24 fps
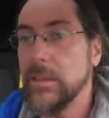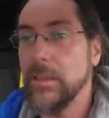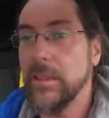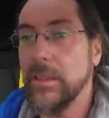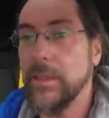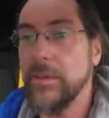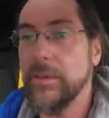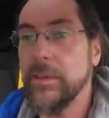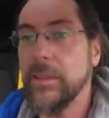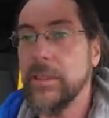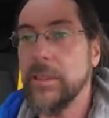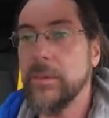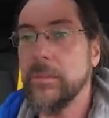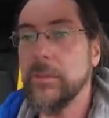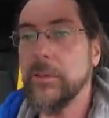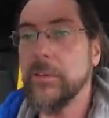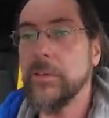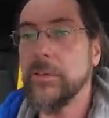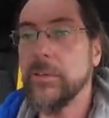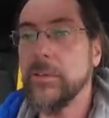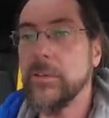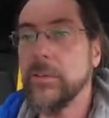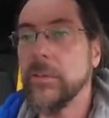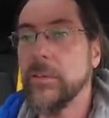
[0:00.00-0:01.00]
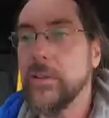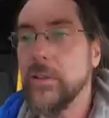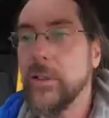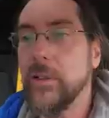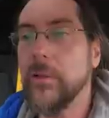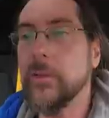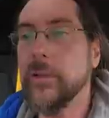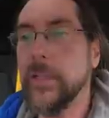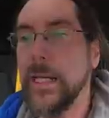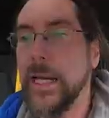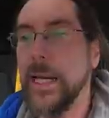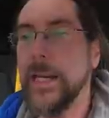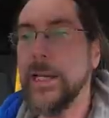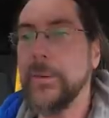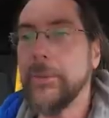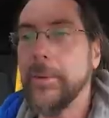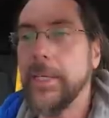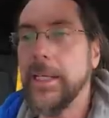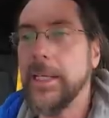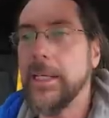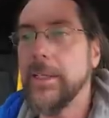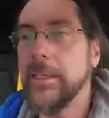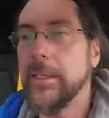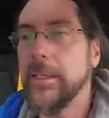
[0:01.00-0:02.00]
I think we should go on the
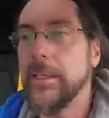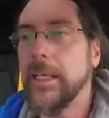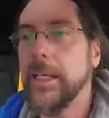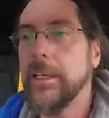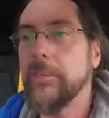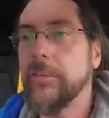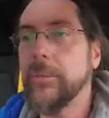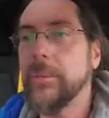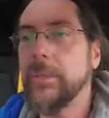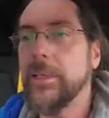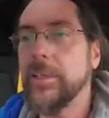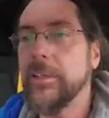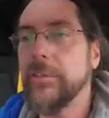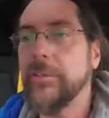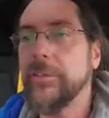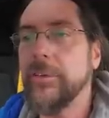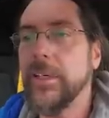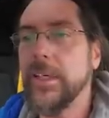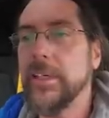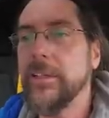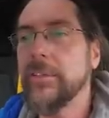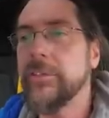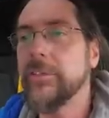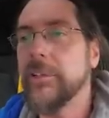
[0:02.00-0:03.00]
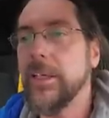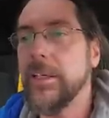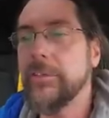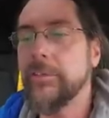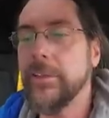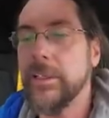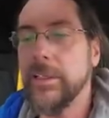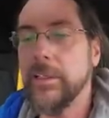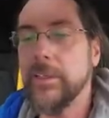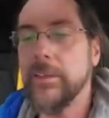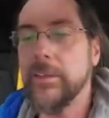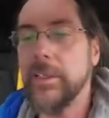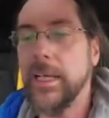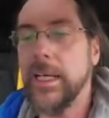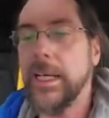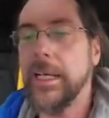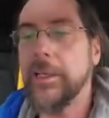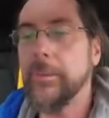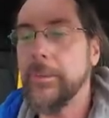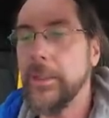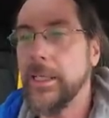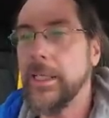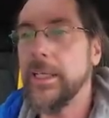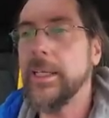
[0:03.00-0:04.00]
highway and have a bit of fun driving on the
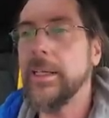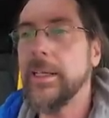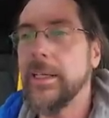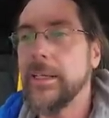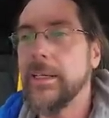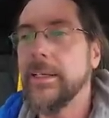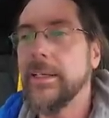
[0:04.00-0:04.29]
highway,